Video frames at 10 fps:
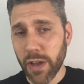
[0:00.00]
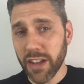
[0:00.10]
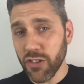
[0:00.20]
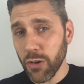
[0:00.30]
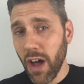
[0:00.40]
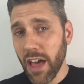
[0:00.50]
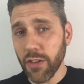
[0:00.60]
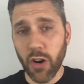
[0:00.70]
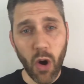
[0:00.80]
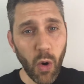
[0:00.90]
we can do
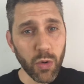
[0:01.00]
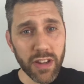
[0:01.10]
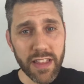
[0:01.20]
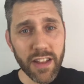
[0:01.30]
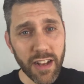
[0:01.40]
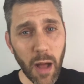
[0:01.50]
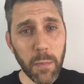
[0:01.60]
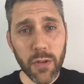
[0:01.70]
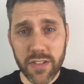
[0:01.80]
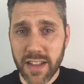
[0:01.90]
either only the
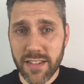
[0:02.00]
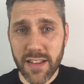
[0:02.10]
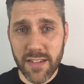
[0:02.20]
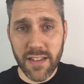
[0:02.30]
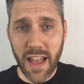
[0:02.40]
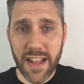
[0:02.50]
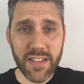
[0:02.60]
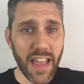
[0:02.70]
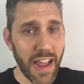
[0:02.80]
couple sits and signs,